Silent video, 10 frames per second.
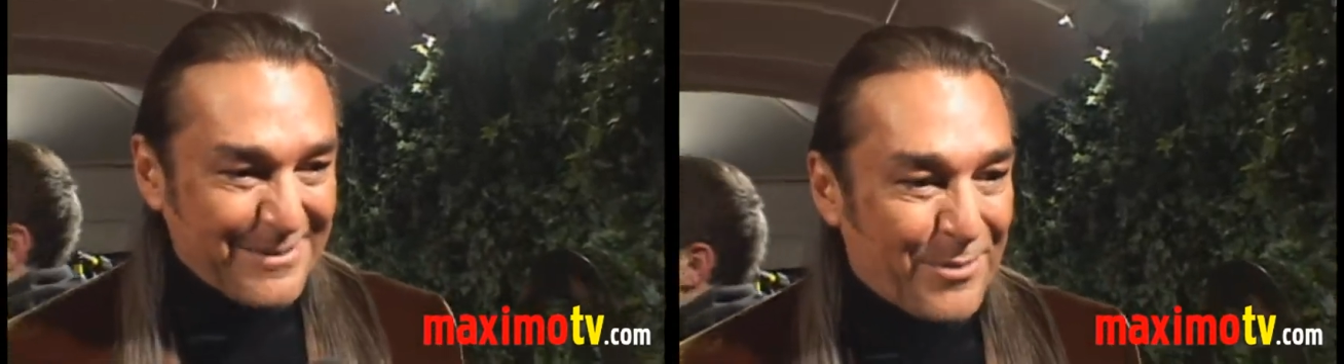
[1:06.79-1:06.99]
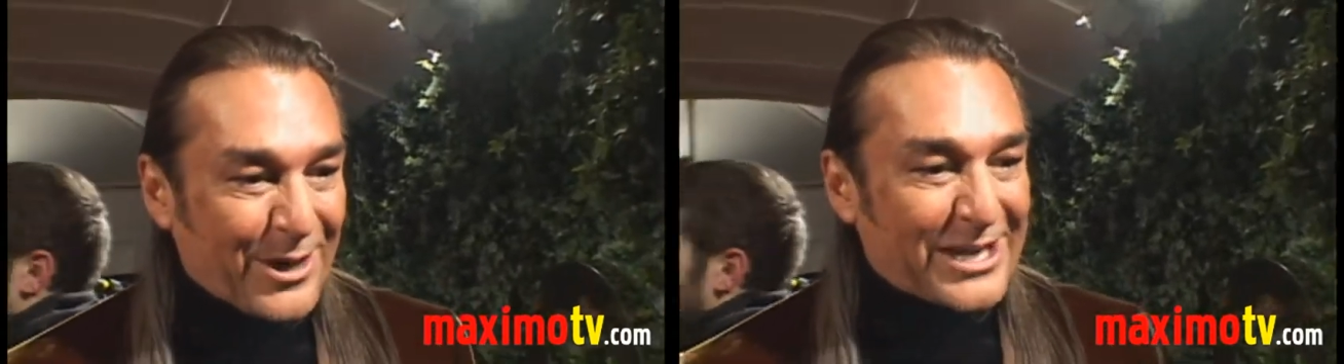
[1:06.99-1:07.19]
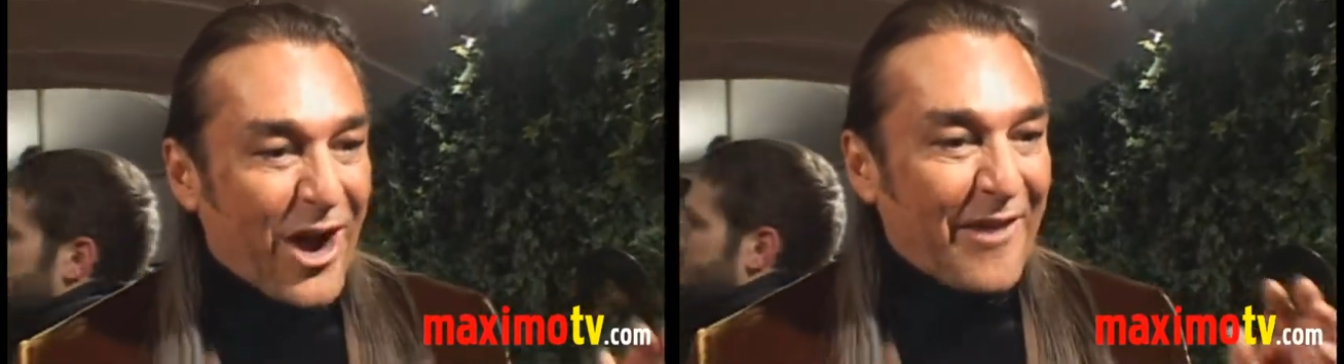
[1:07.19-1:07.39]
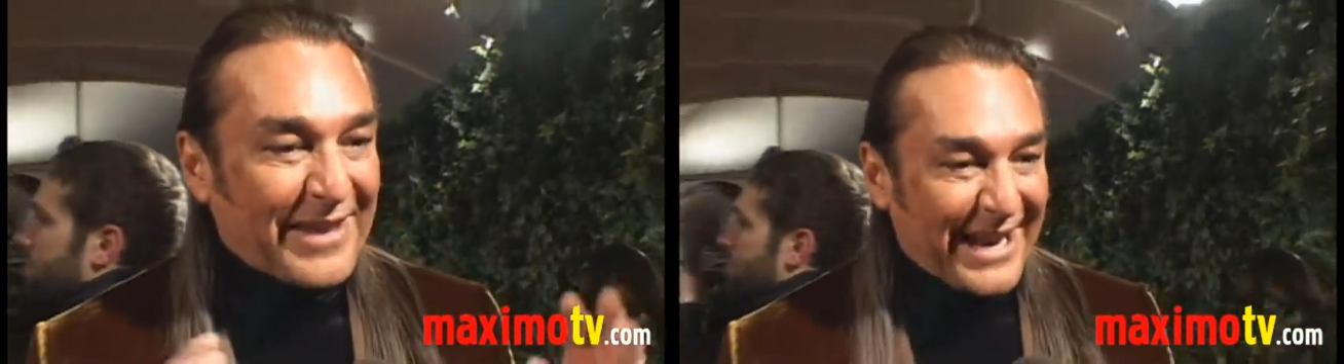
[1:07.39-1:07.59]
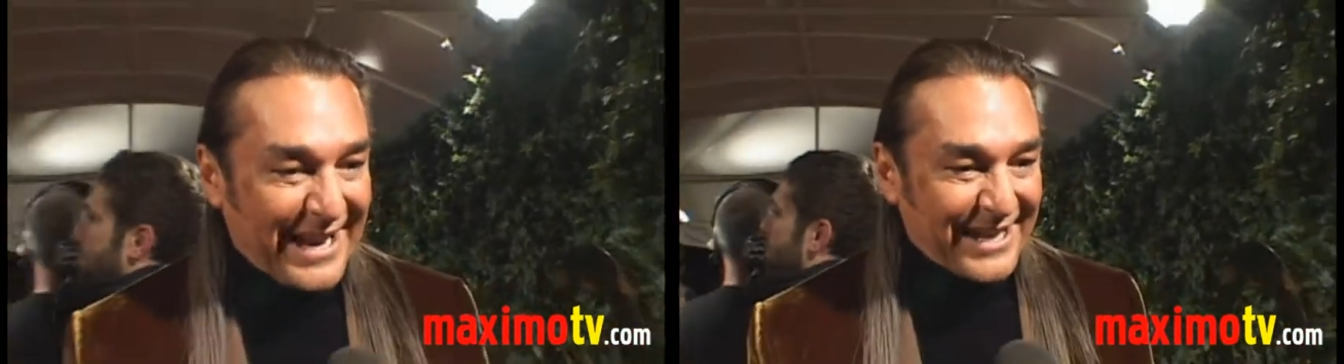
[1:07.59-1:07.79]
Put it on
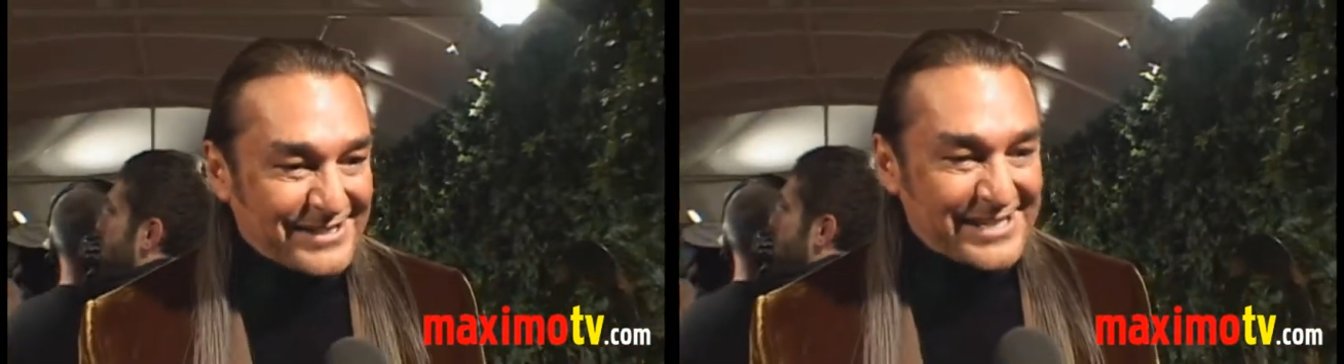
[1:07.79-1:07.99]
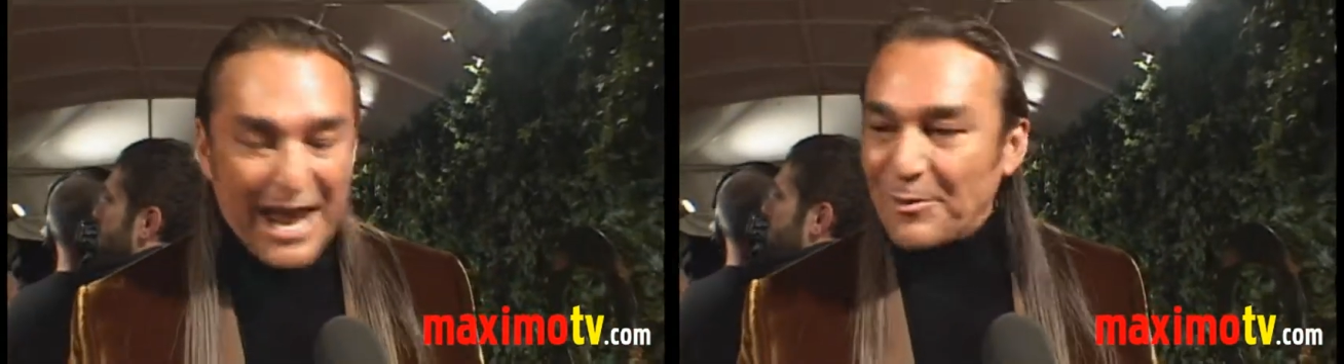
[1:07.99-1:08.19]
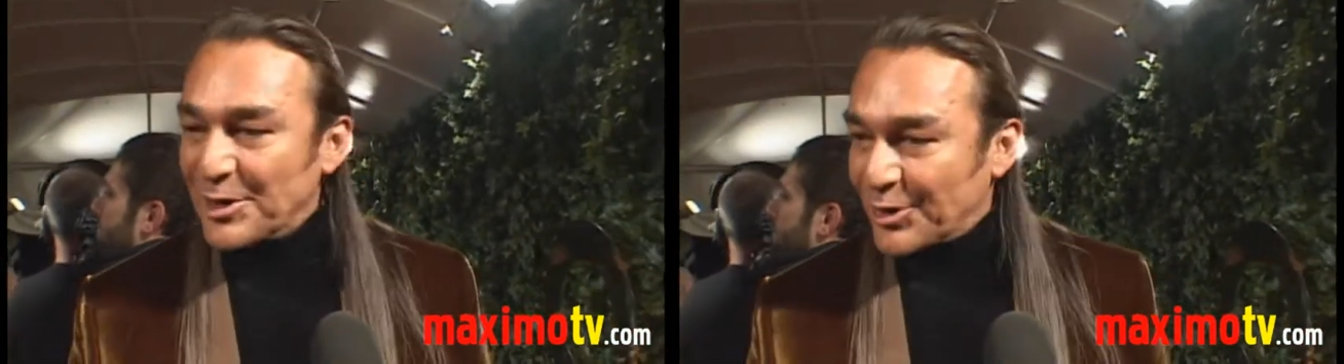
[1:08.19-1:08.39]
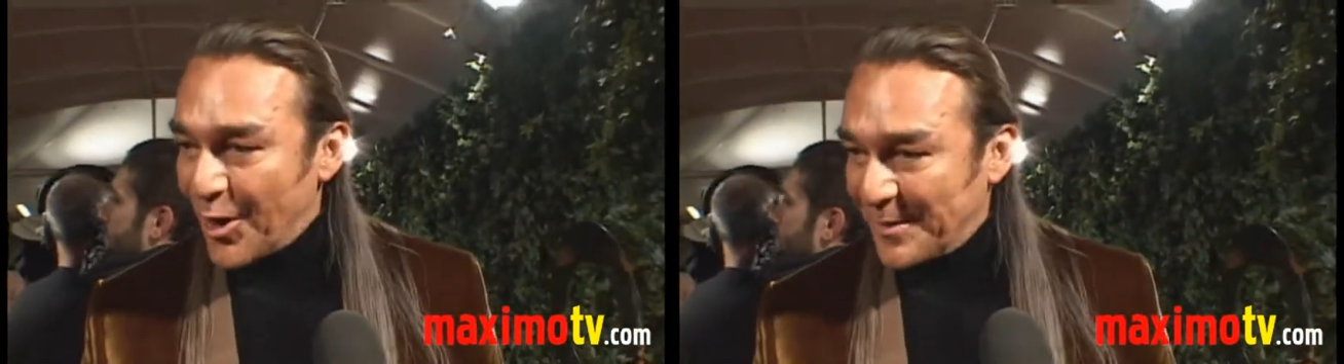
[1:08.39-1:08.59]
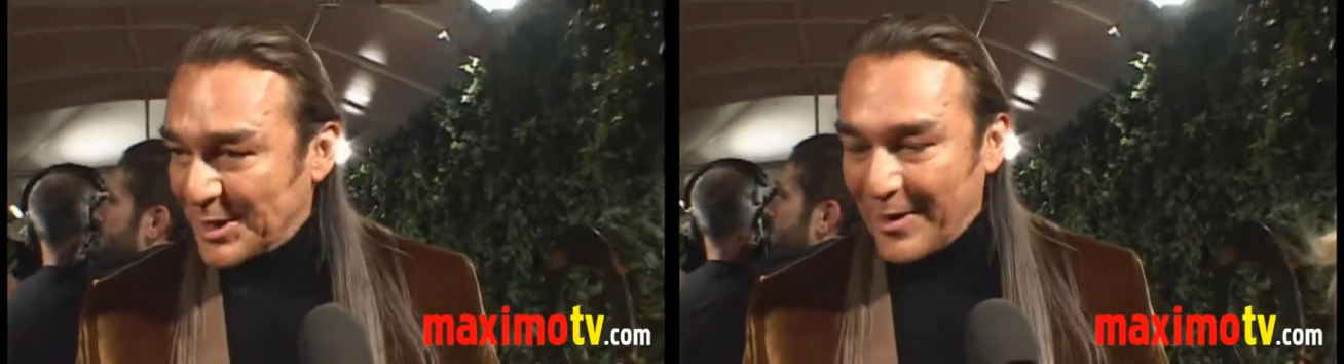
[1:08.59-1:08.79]
the ends. And when you're
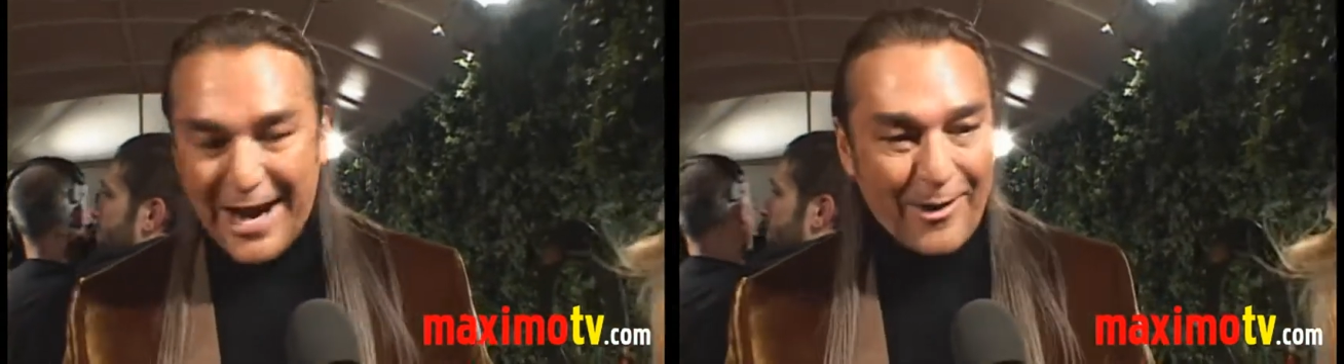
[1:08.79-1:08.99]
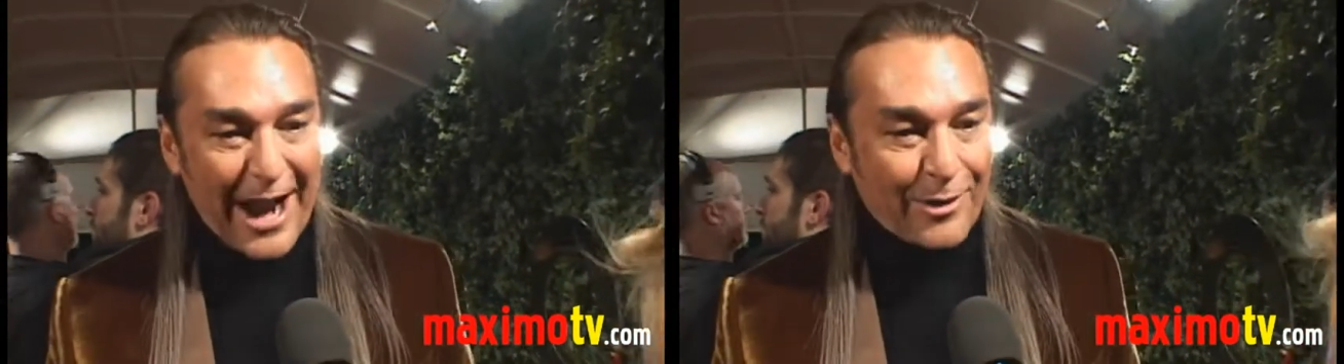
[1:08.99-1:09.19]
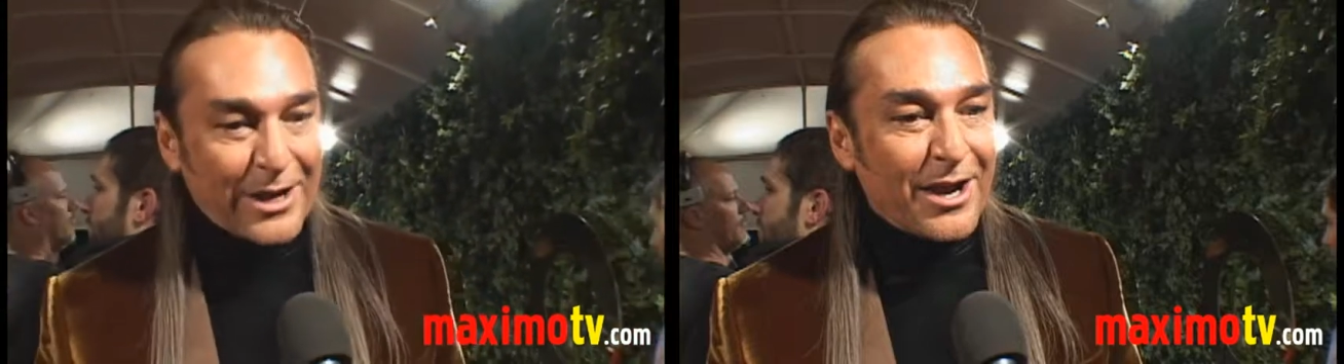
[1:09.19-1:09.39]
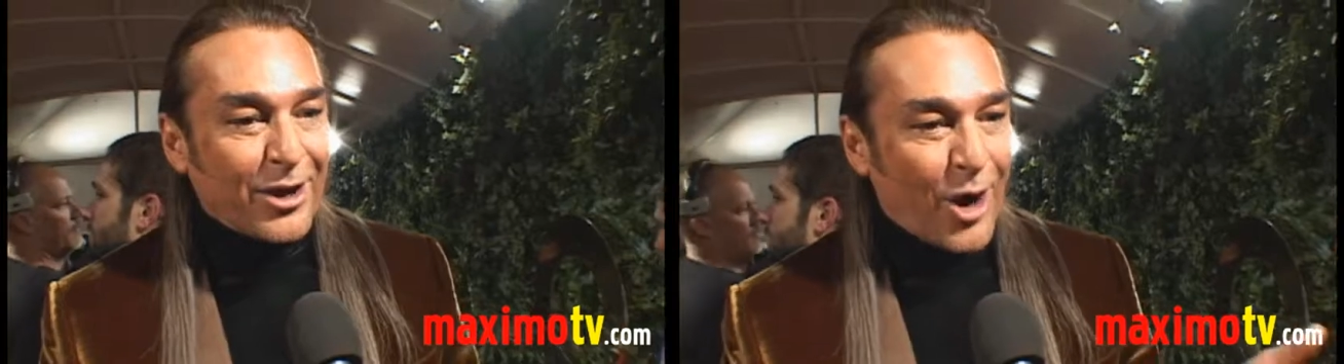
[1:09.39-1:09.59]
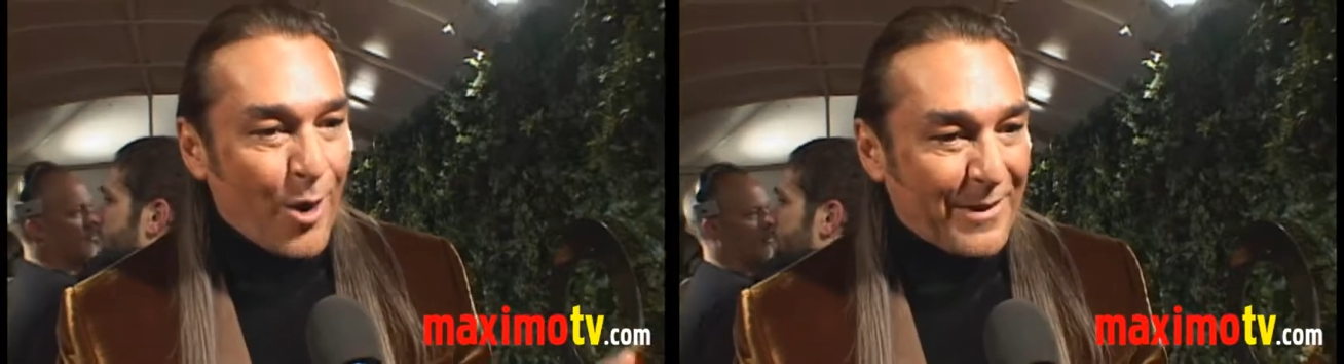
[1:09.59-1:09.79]
combing your hair out,
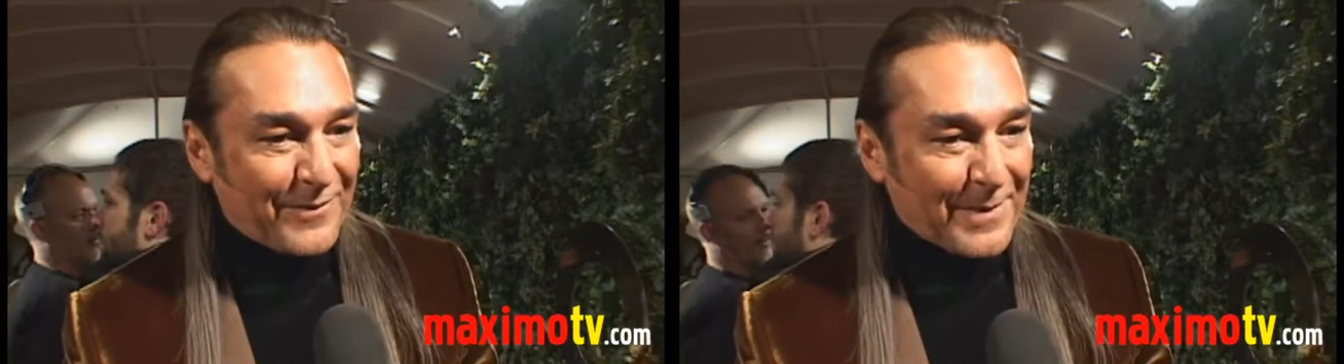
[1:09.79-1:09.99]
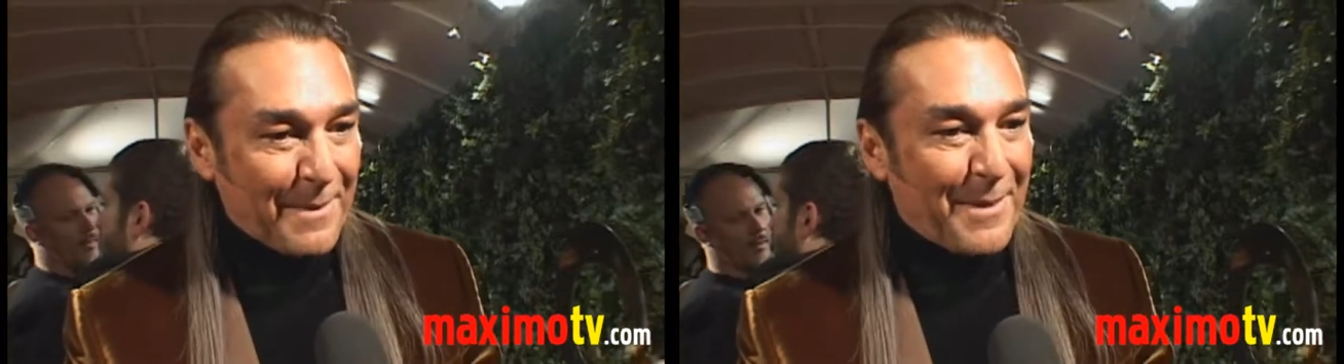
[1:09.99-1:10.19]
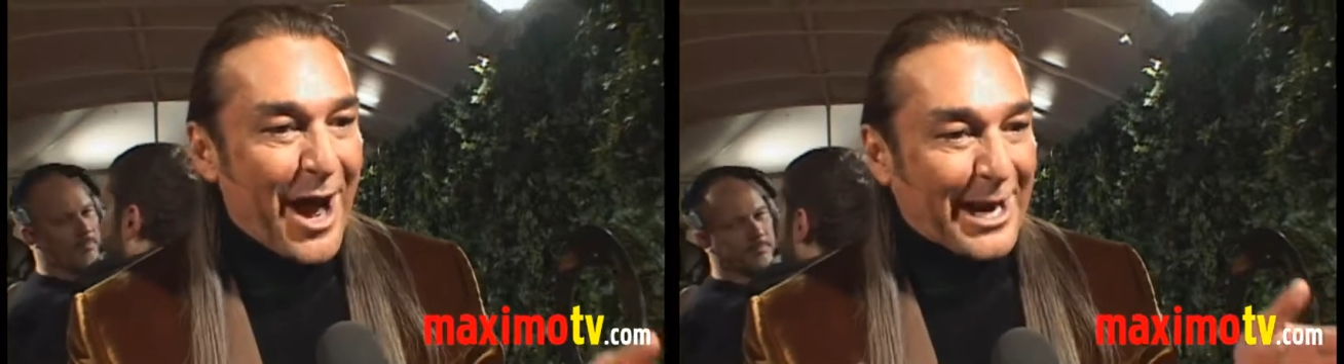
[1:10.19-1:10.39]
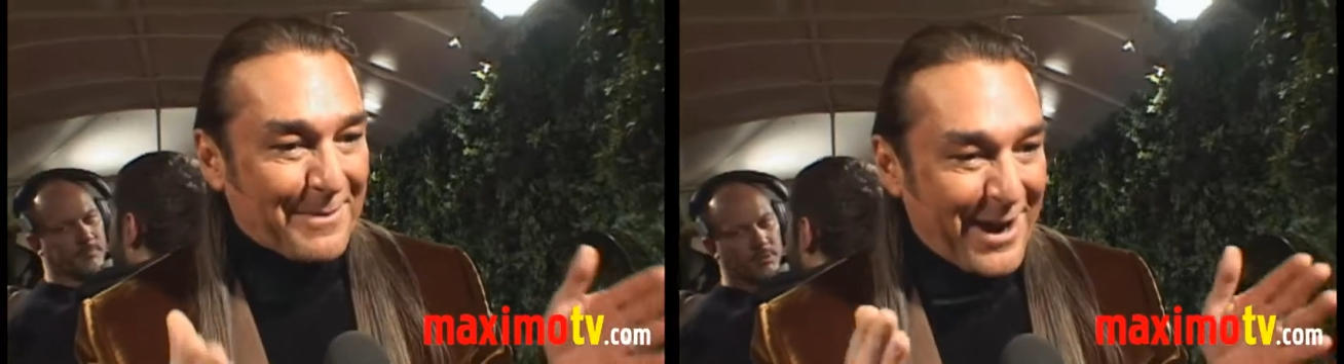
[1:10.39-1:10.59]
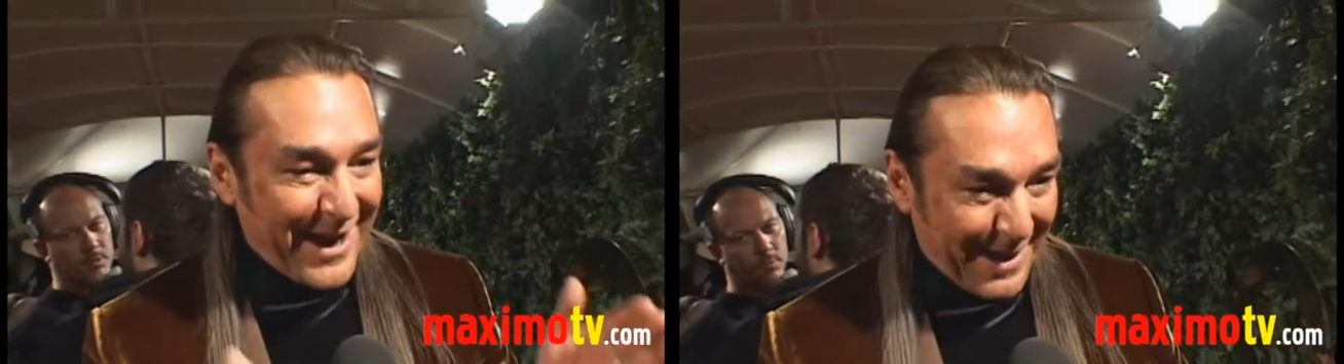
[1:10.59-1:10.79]
comb it from the
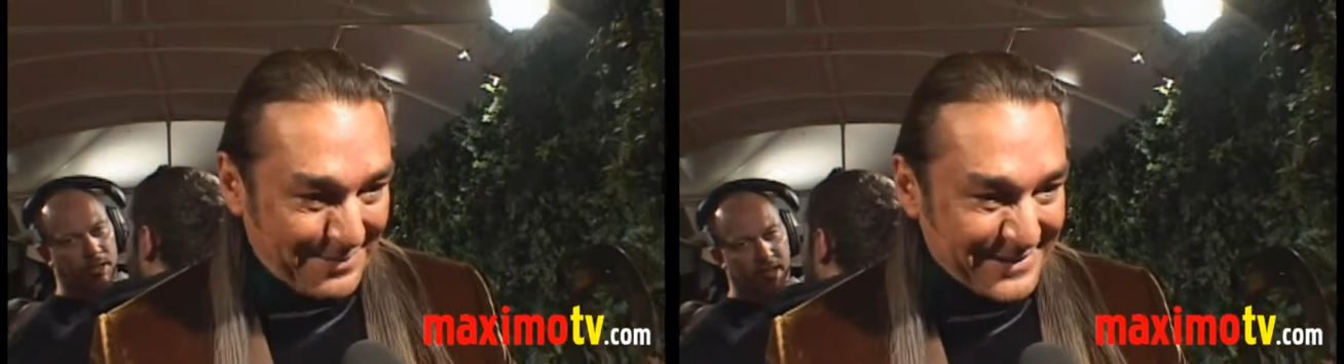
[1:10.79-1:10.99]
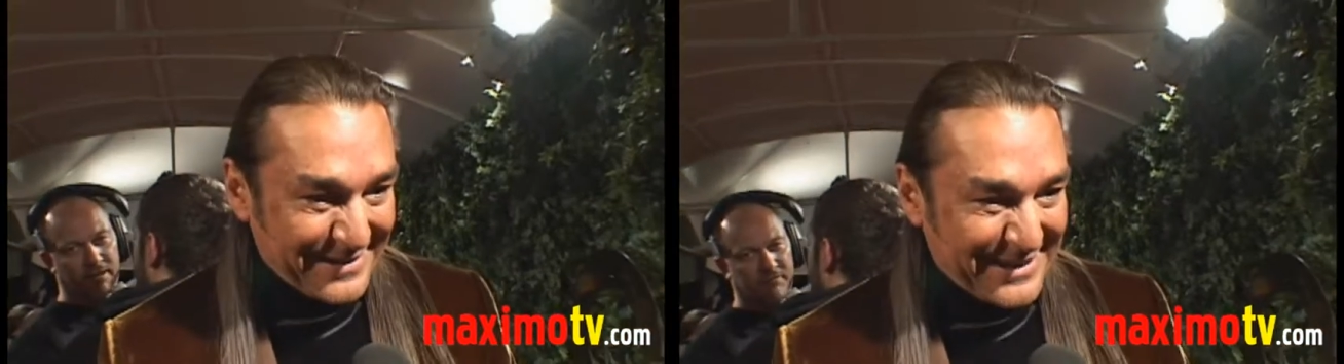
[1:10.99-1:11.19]
bottom up.